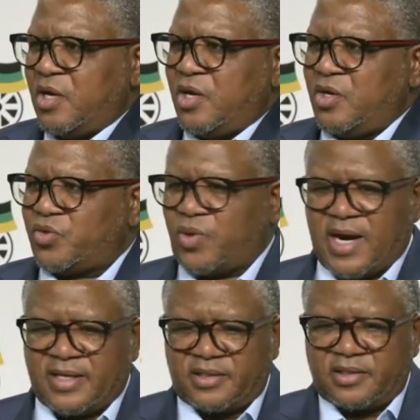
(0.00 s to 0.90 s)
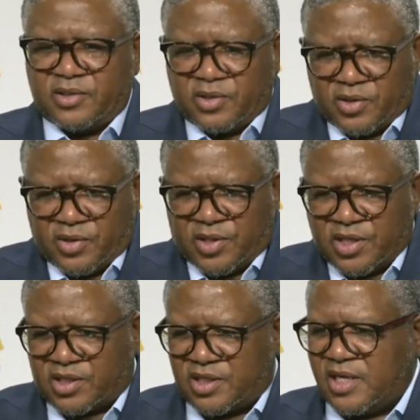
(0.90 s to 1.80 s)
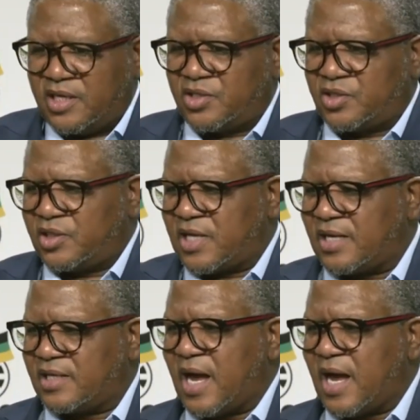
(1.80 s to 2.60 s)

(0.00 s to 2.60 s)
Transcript: so that these things that